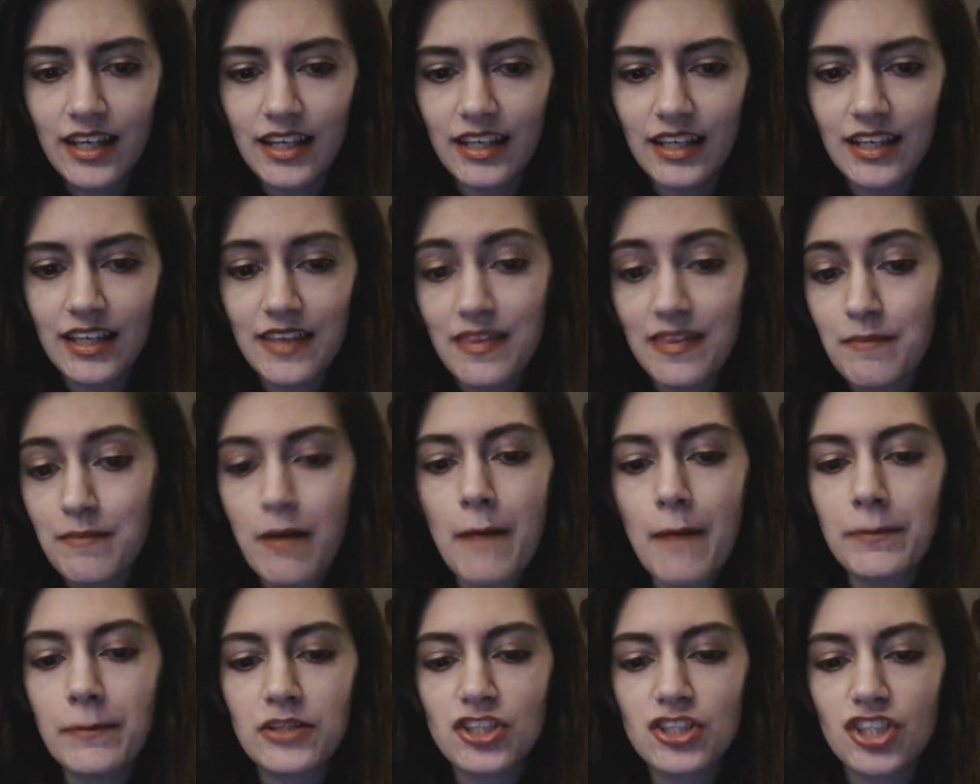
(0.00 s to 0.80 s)
In the
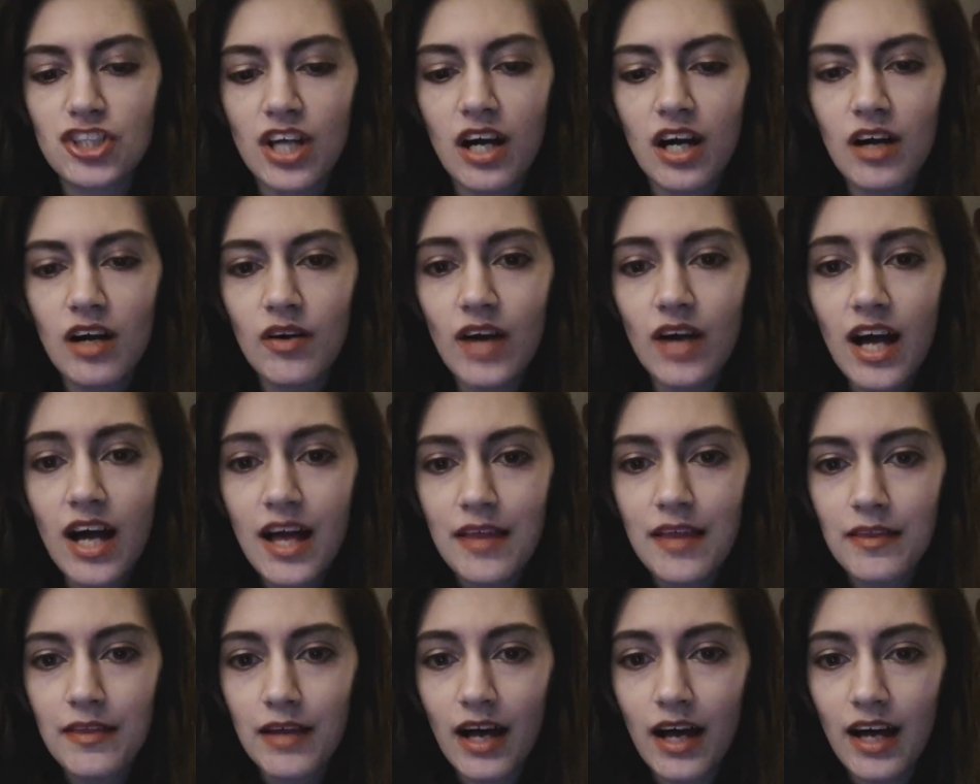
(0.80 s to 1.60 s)
puppet show,
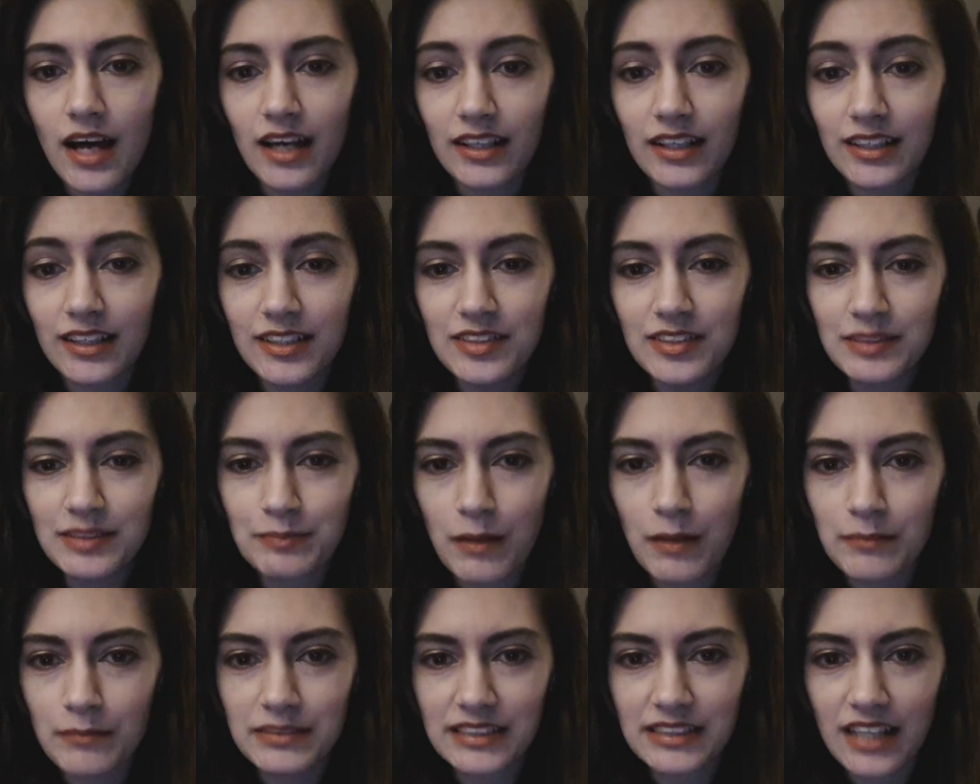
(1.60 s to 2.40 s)

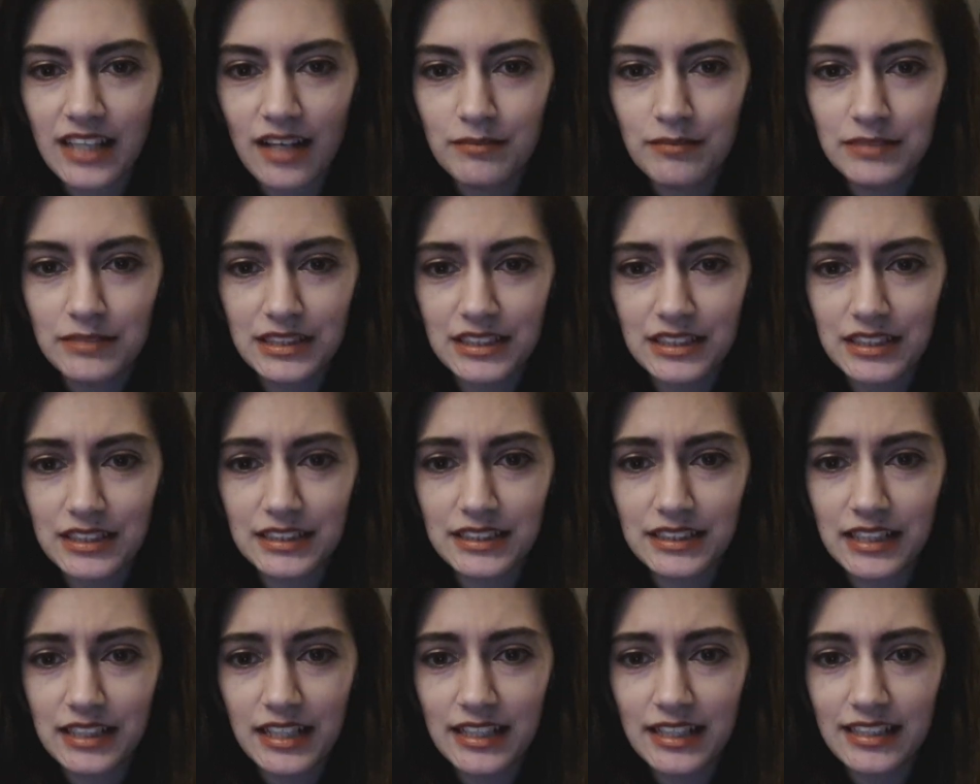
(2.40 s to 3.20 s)
Goosebumps comes to
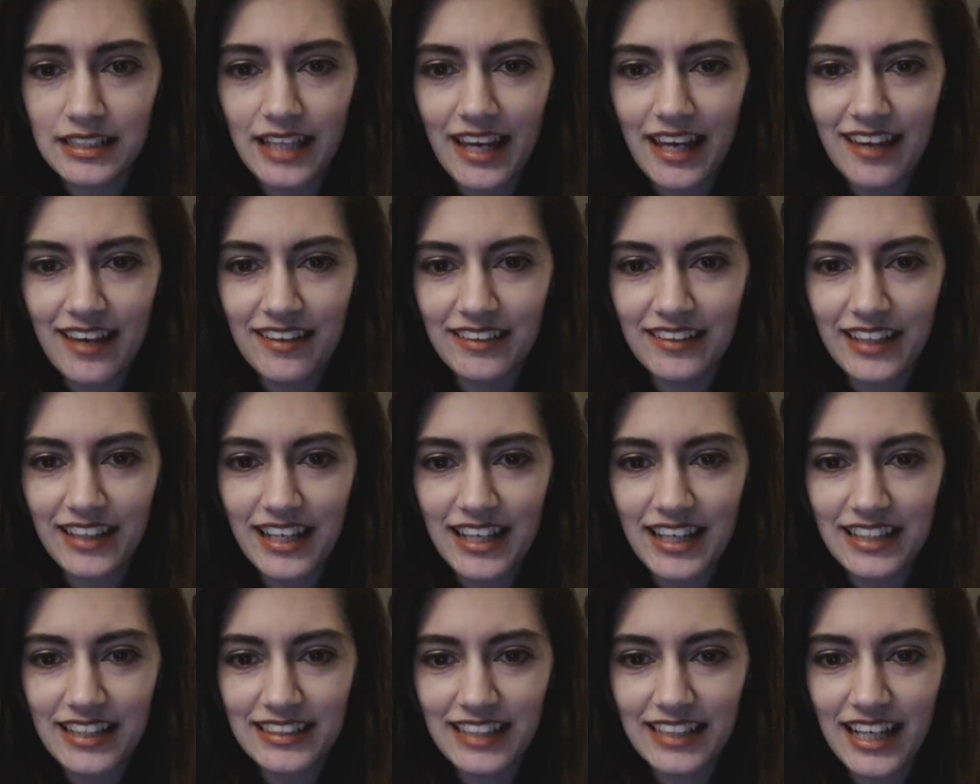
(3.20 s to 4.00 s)
Sunnydale
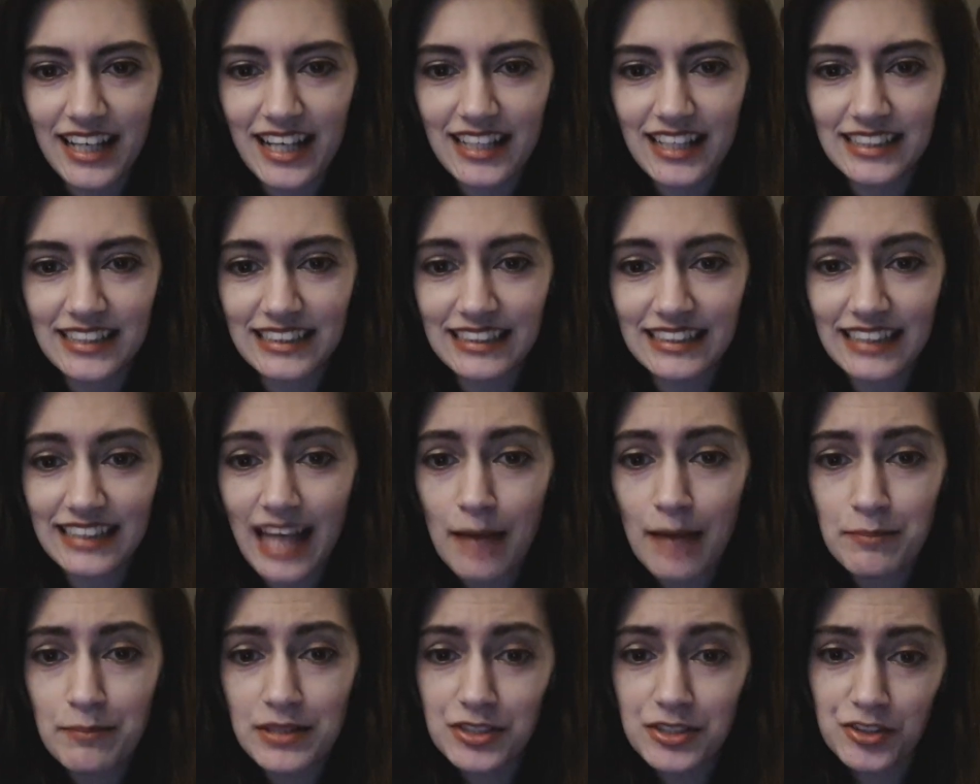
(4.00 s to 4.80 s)
and
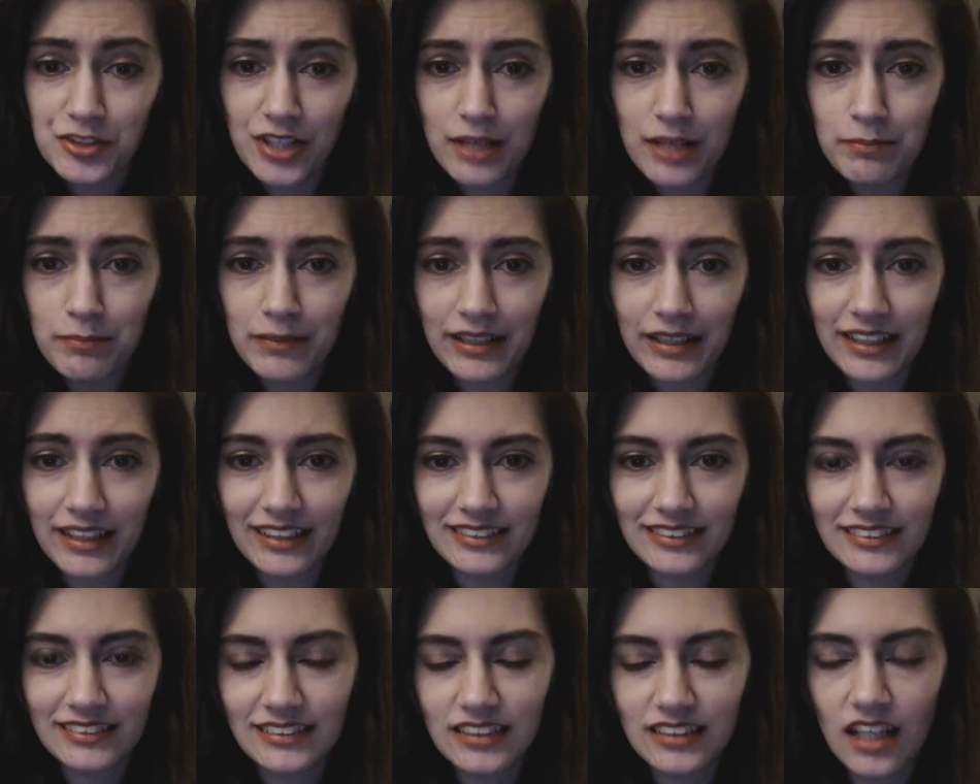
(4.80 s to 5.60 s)
Slappy's
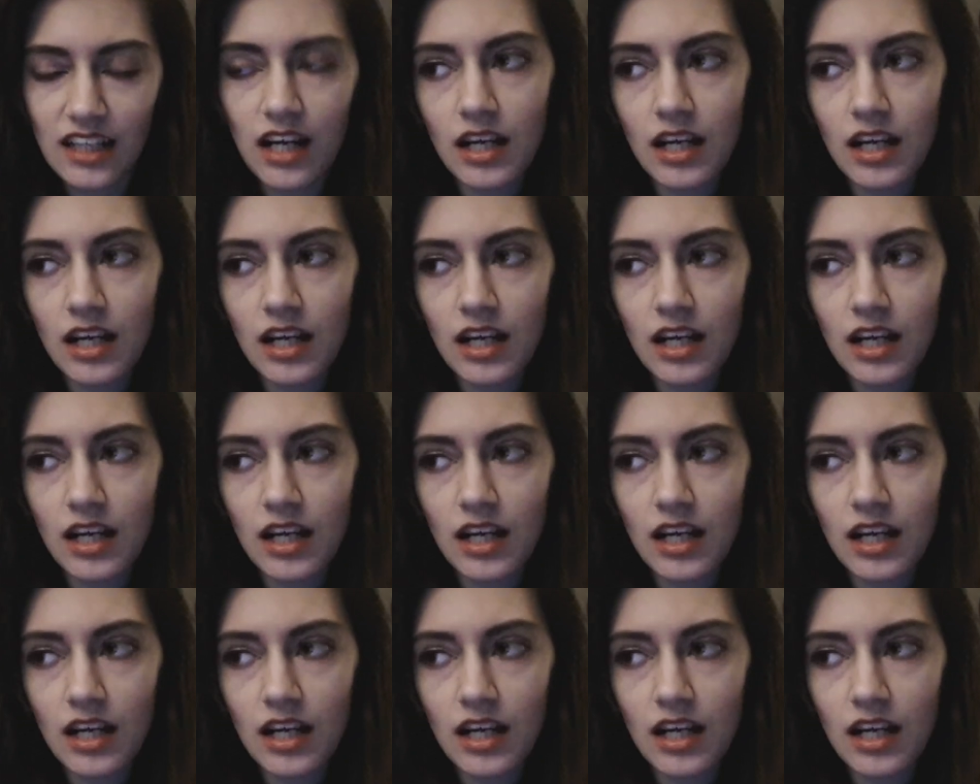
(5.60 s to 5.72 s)
creepy.